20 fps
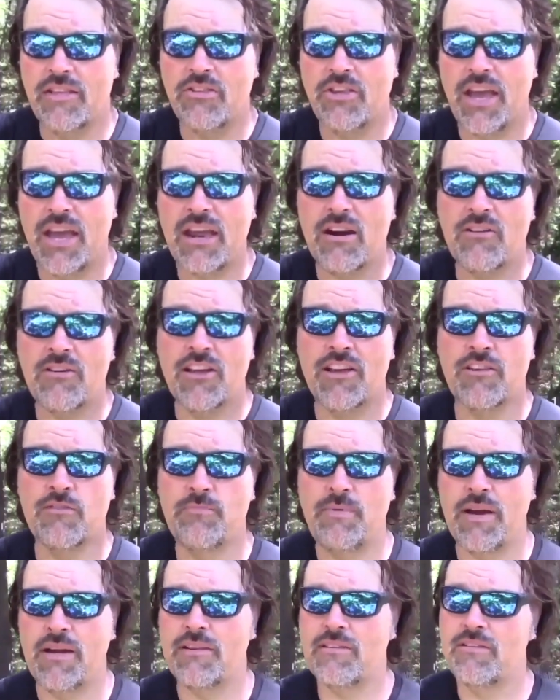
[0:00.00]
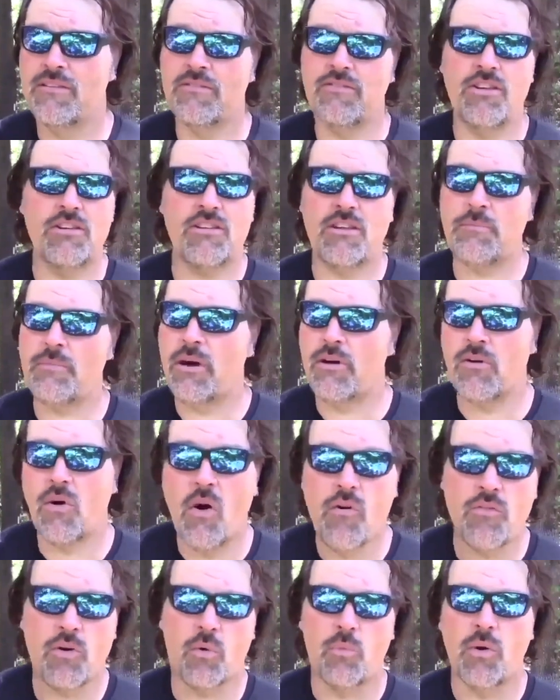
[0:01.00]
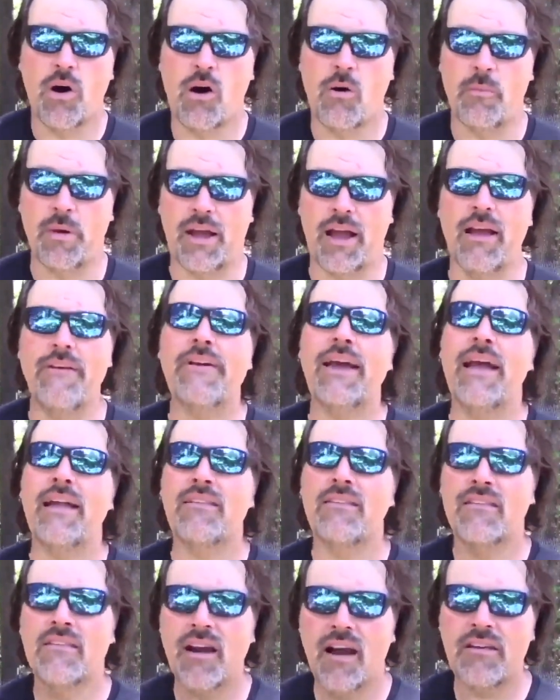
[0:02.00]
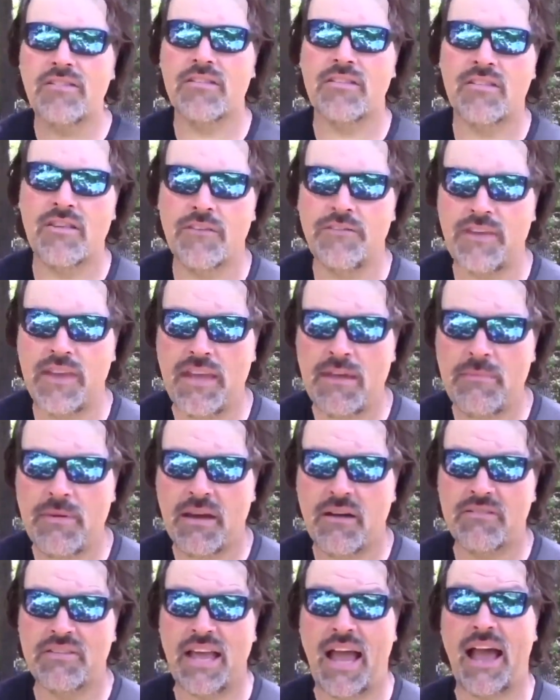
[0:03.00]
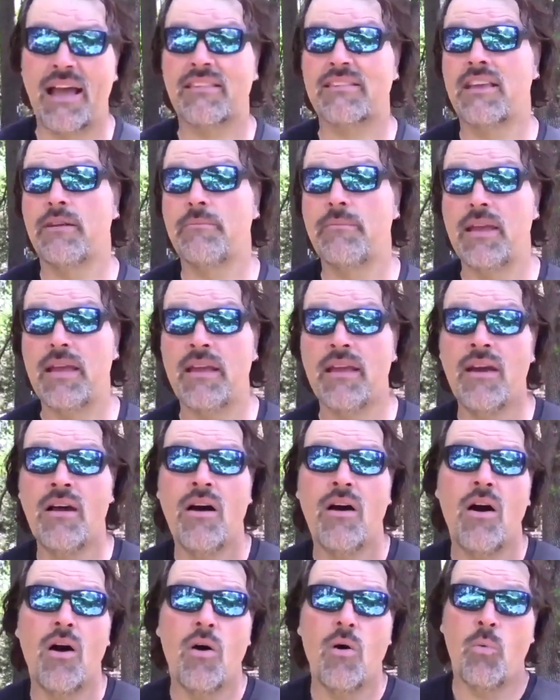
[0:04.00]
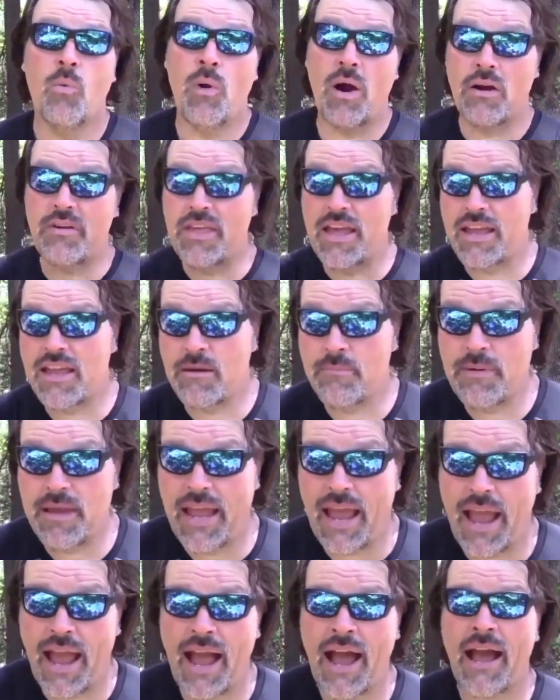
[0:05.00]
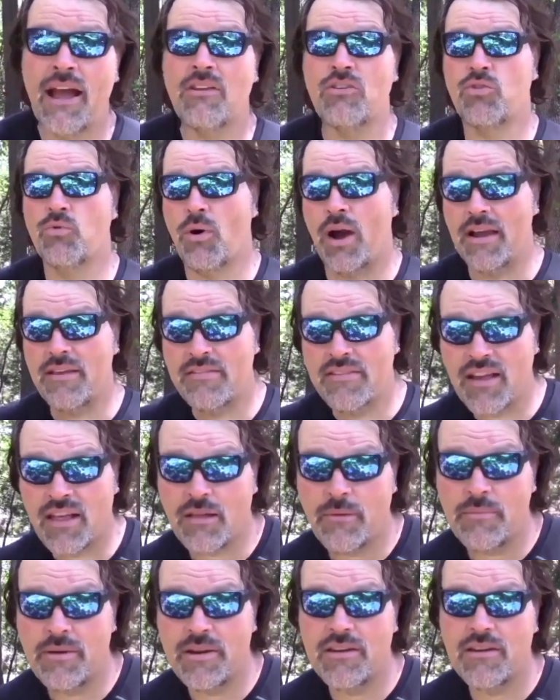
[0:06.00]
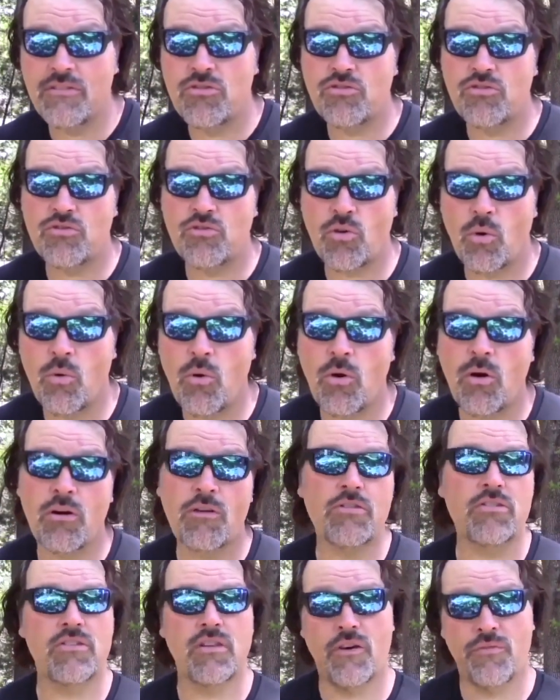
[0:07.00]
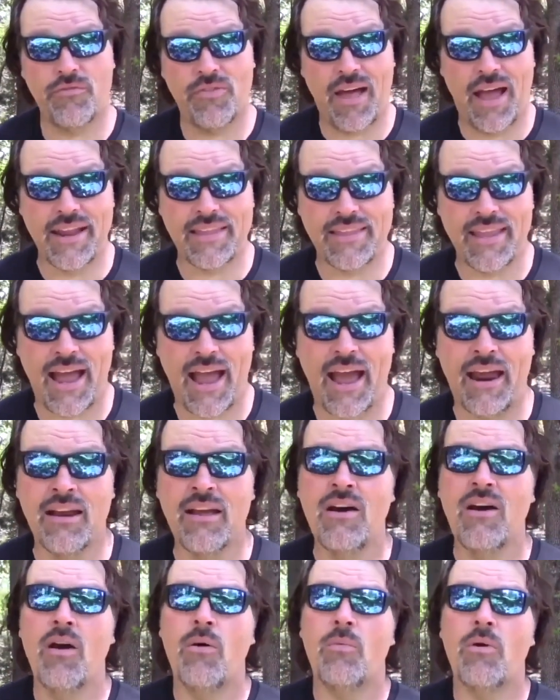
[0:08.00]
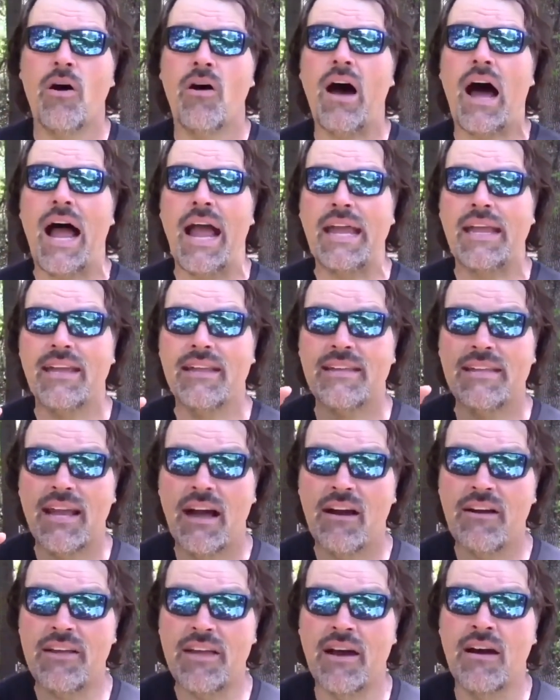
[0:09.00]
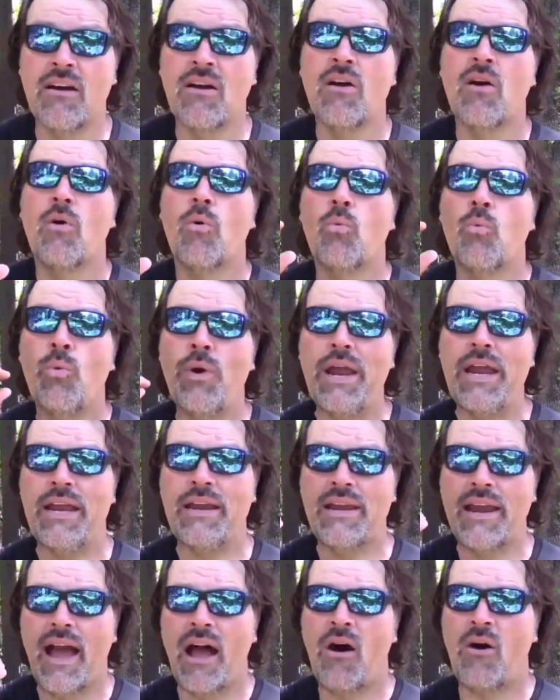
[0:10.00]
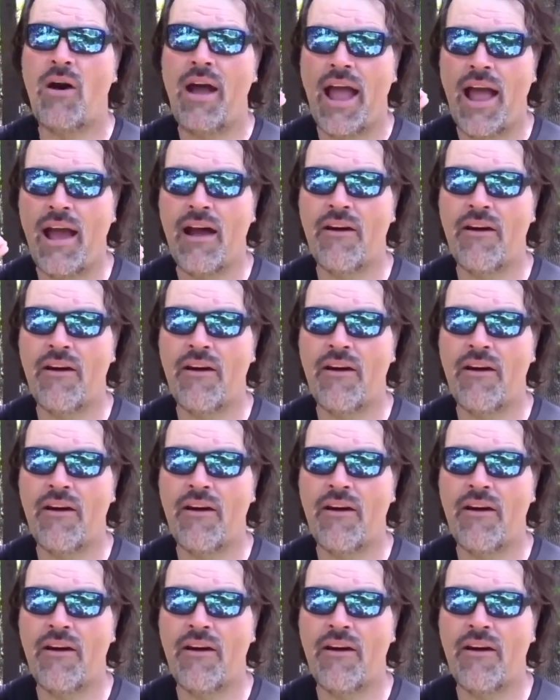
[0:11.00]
on the channel has been just about overwhelming. I've had dozens of emails asking me where they can be had, do I sell them in the store, stuff like that. Well, I can tell you, we now